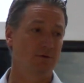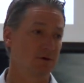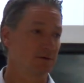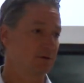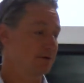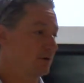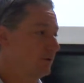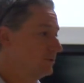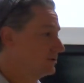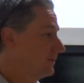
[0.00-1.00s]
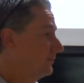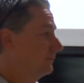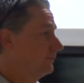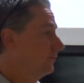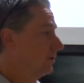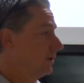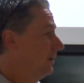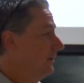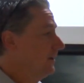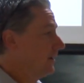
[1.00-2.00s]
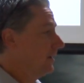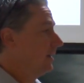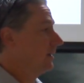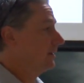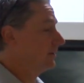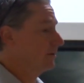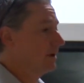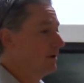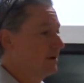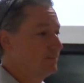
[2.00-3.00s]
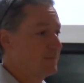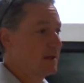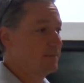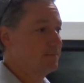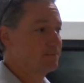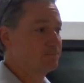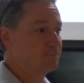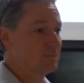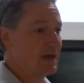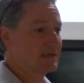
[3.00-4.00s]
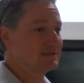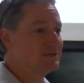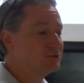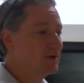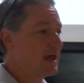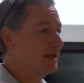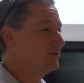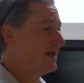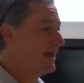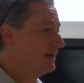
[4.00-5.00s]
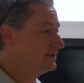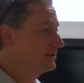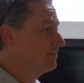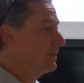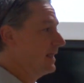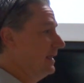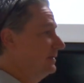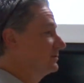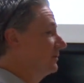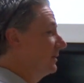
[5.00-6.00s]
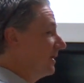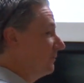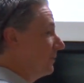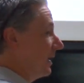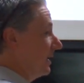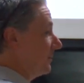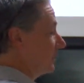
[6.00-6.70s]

or you know, it was something for, uh, you know, a, a, accident you had and you had some pain, so they gave you pain